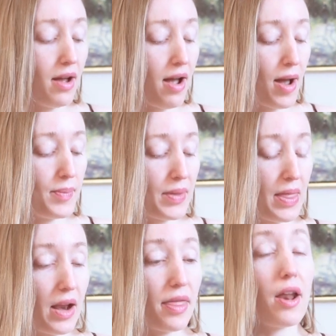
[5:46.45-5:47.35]

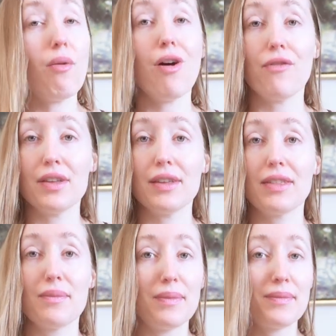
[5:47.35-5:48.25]
And then I thought, oh, I'll
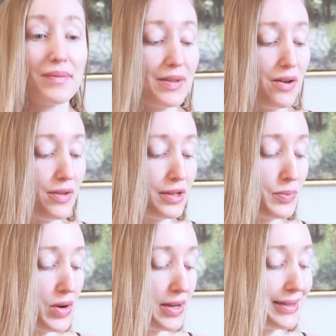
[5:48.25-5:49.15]
visit them, this
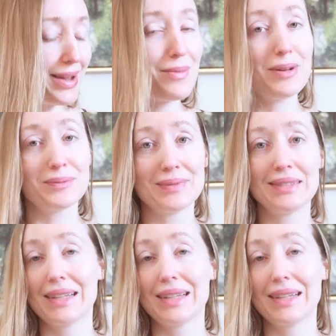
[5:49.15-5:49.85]
spring, summer,